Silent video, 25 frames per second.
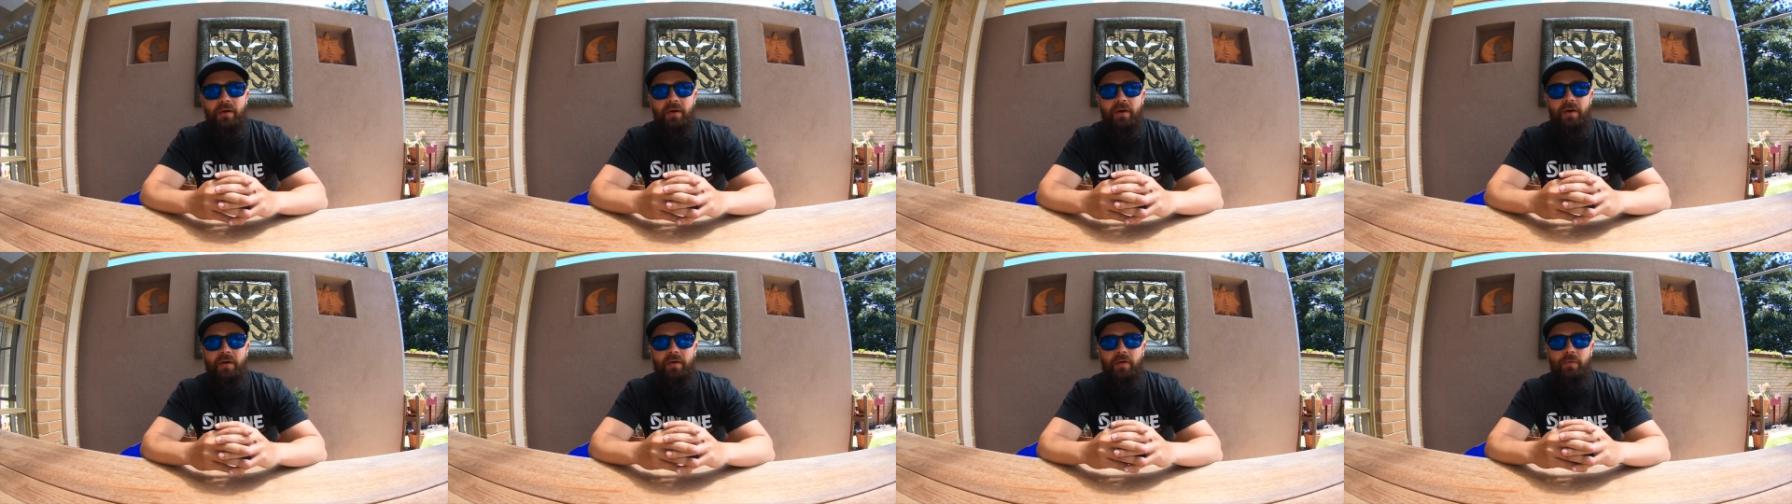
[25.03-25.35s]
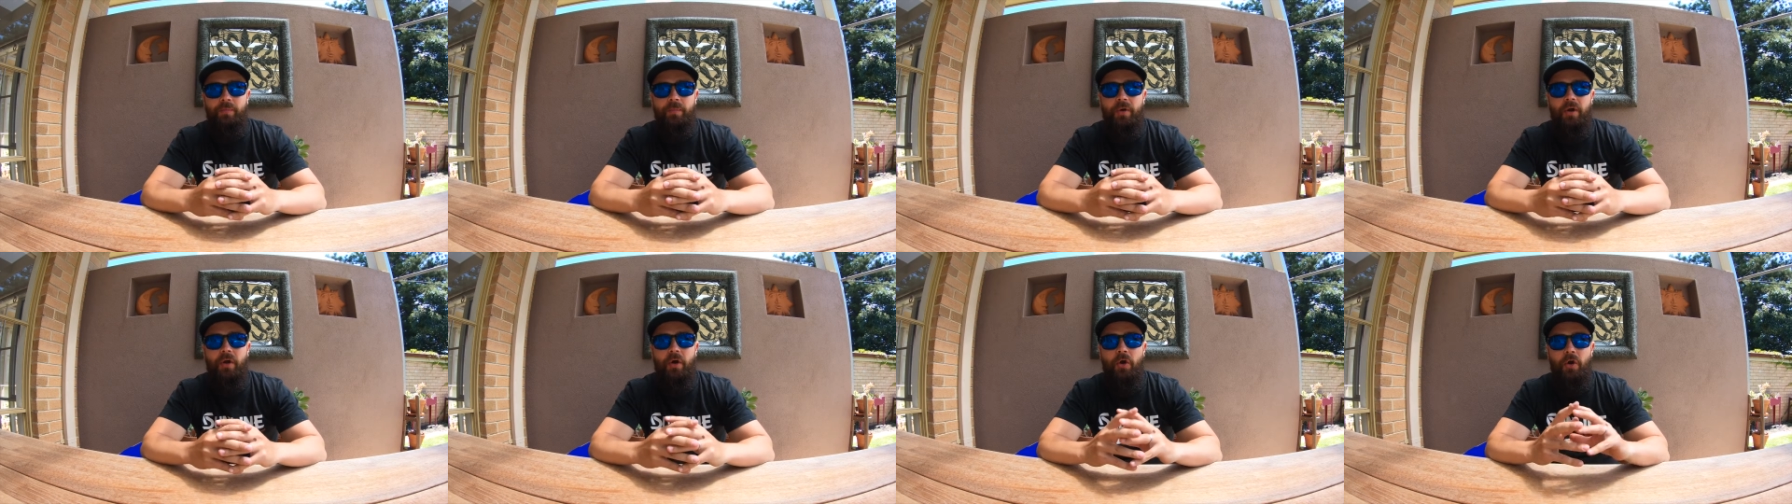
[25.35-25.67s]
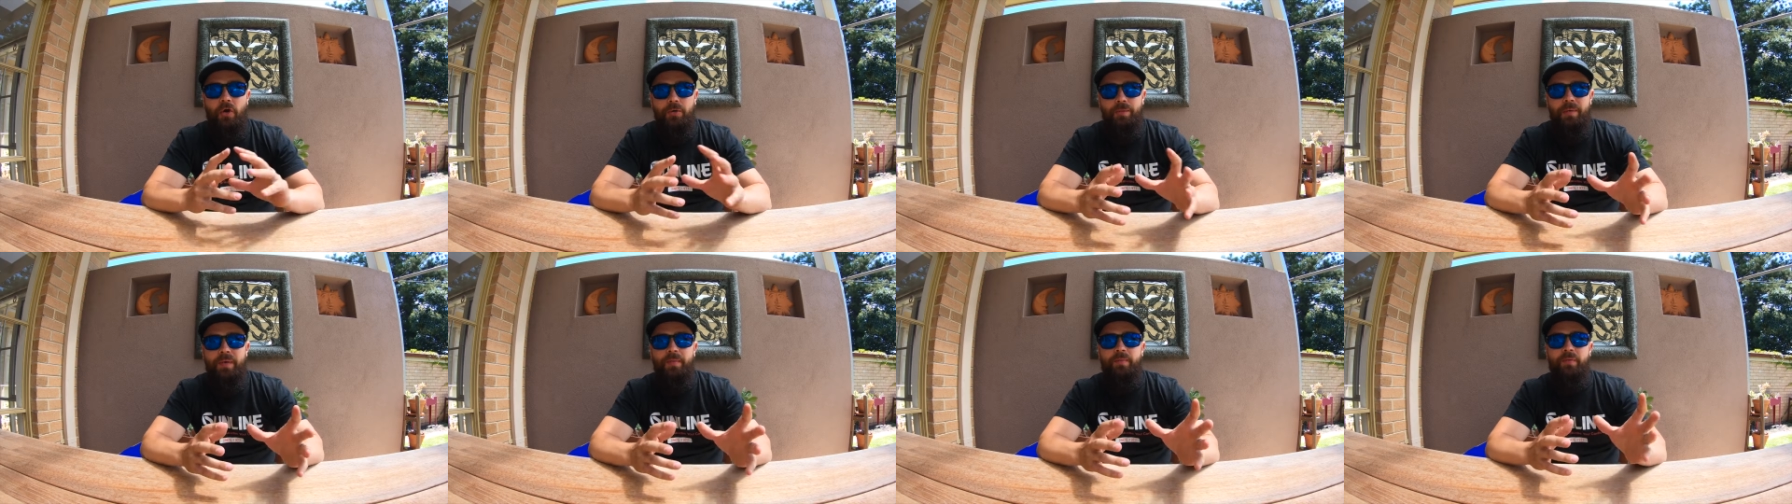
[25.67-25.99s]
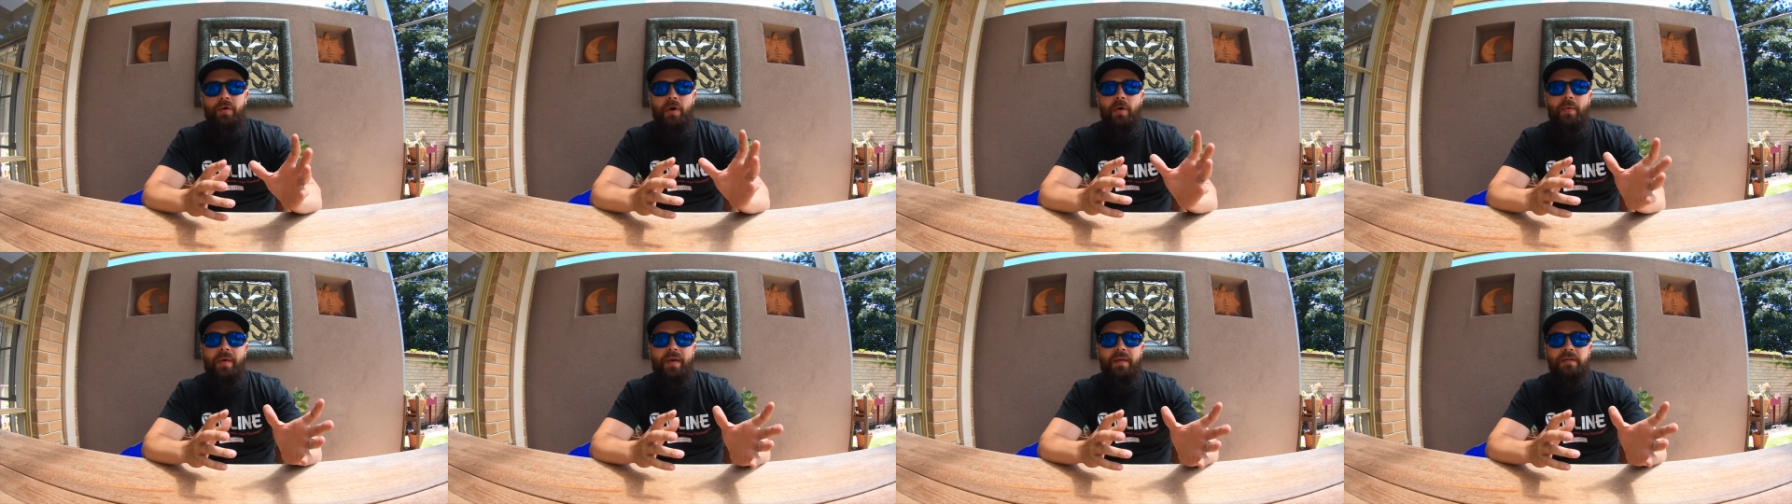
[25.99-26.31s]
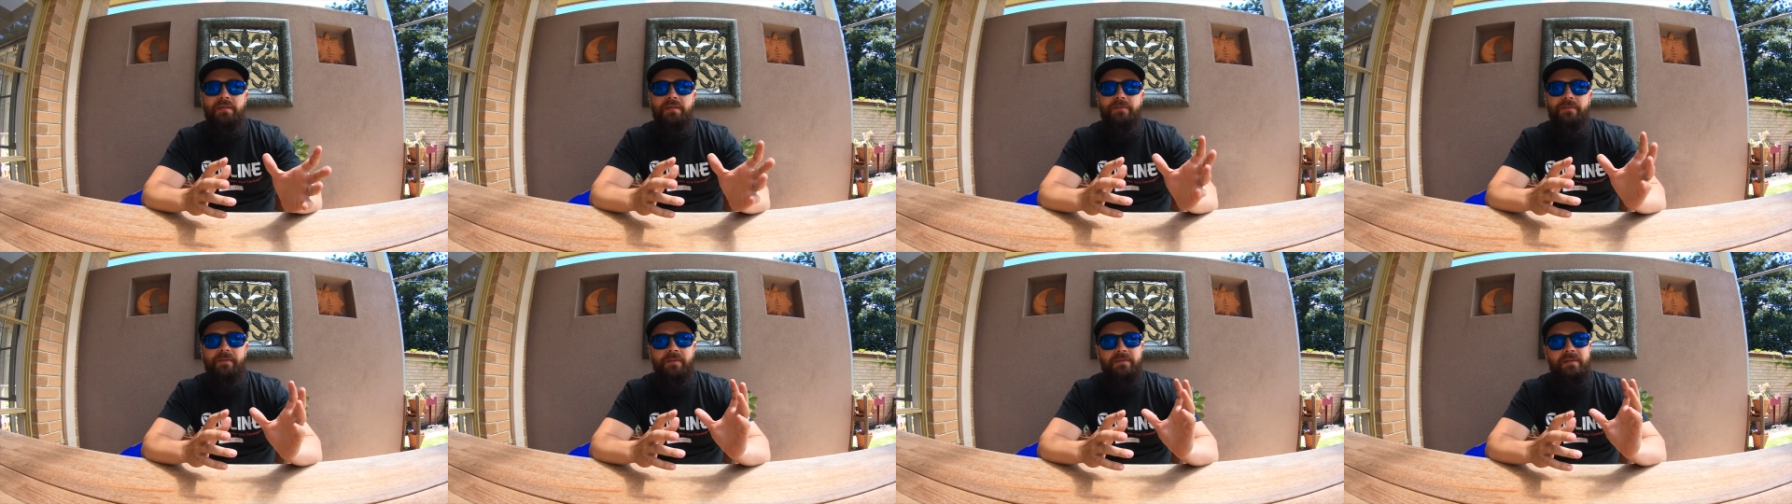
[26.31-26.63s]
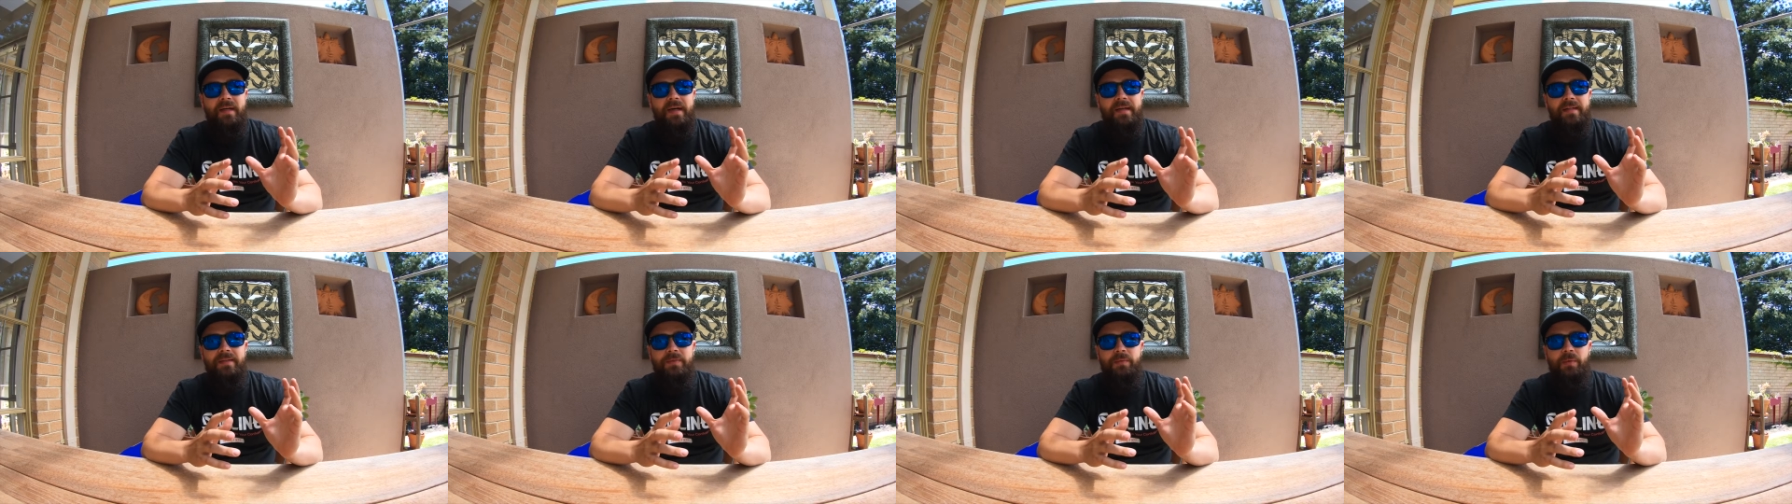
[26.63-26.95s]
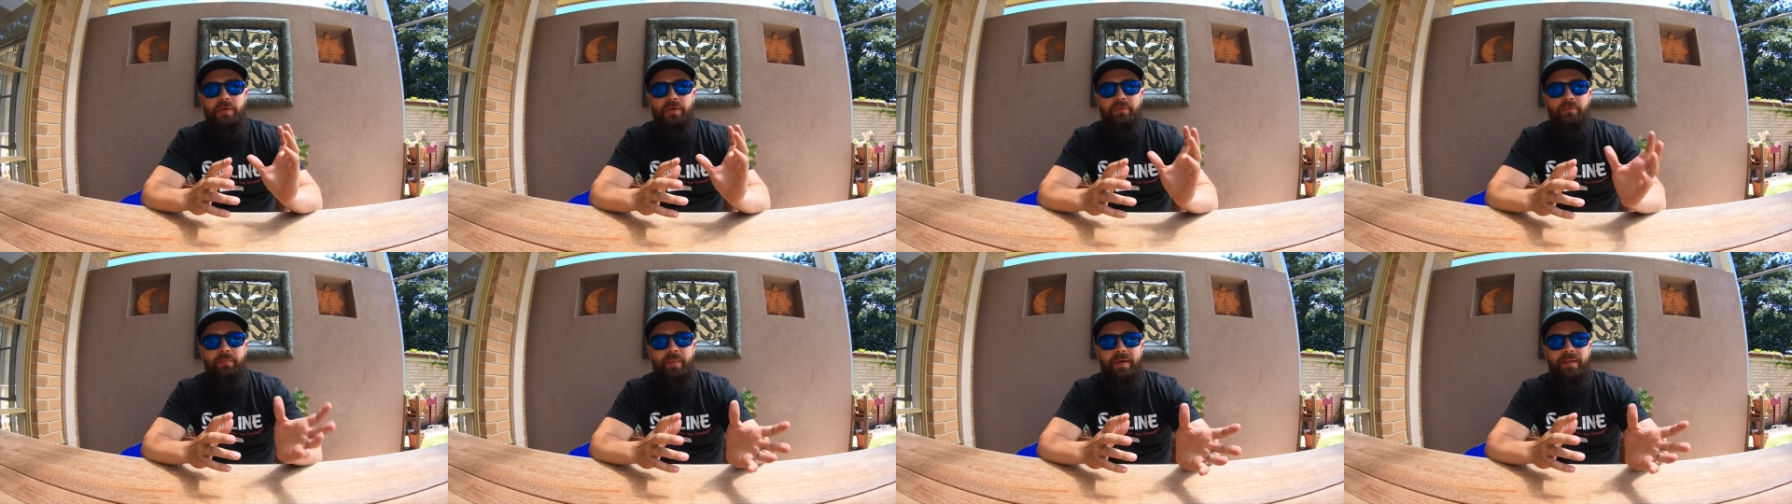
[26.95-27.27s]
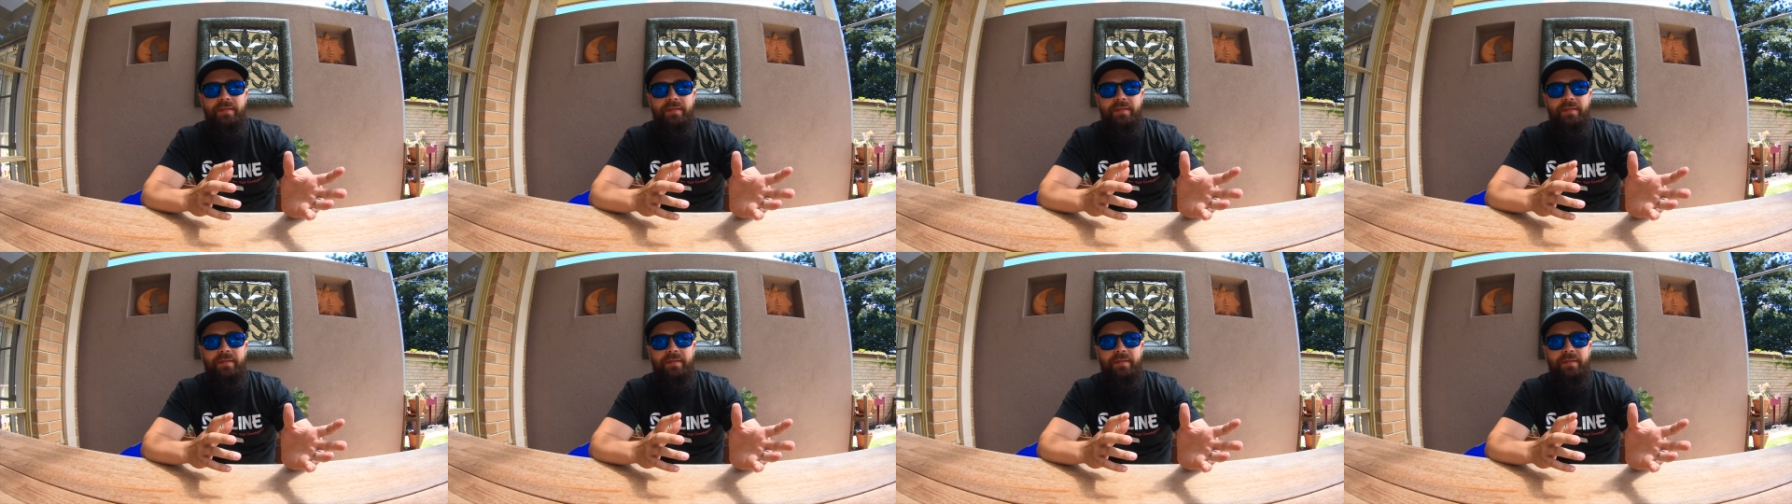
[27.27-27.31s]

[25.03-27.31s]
I on my Hobie Pro Angler for the last twelve